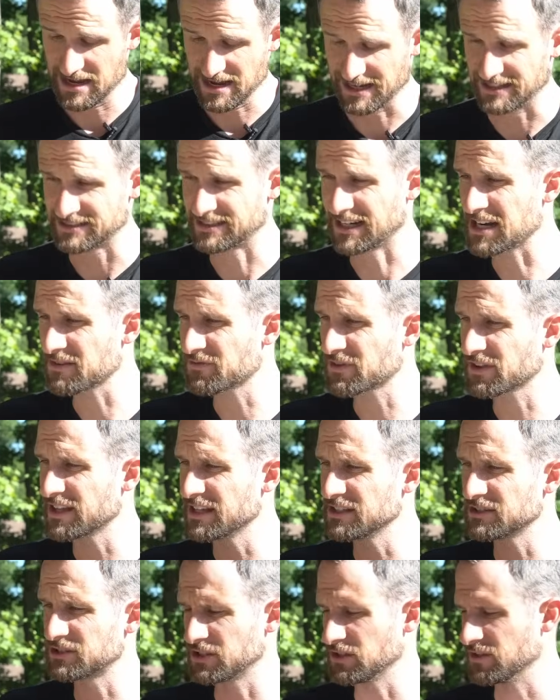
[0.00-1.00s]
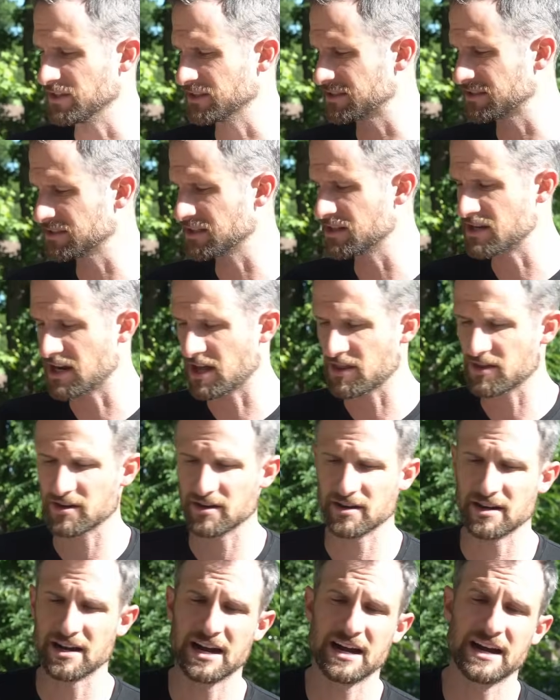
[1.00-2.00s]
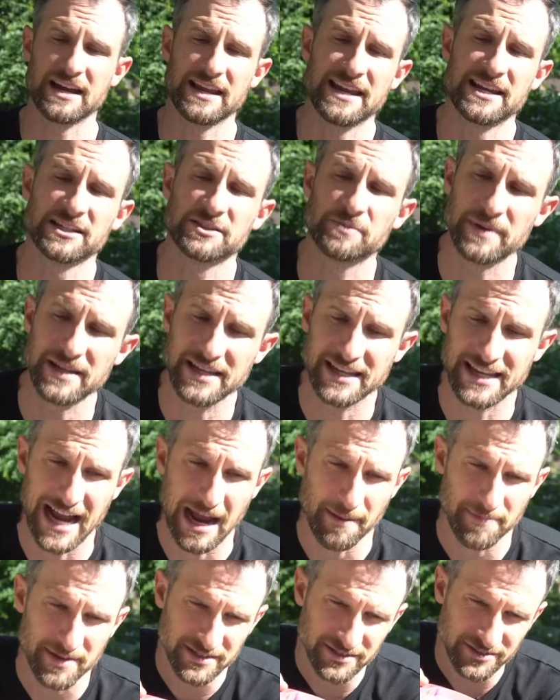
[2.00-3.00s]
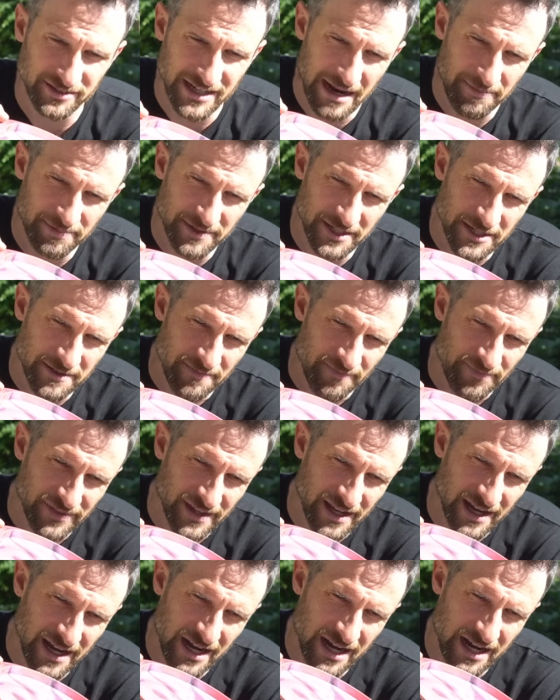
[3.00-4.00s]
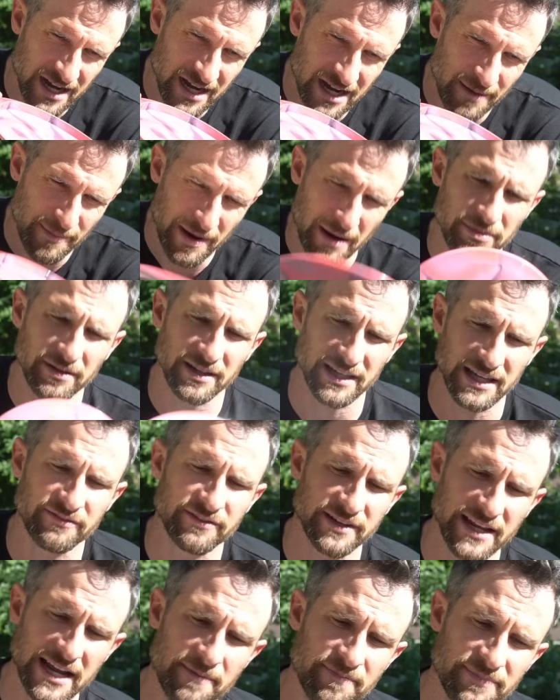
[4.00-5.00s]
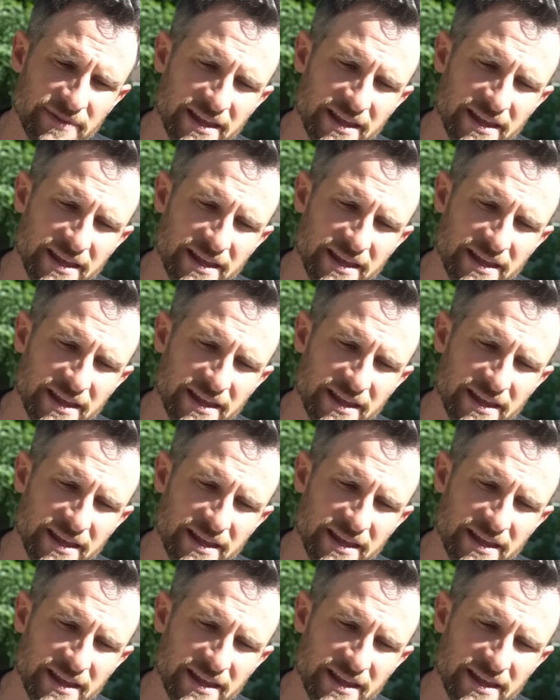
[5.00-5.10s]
excited for these two. This is another ESP Captain's Raptor, I believe. Yep.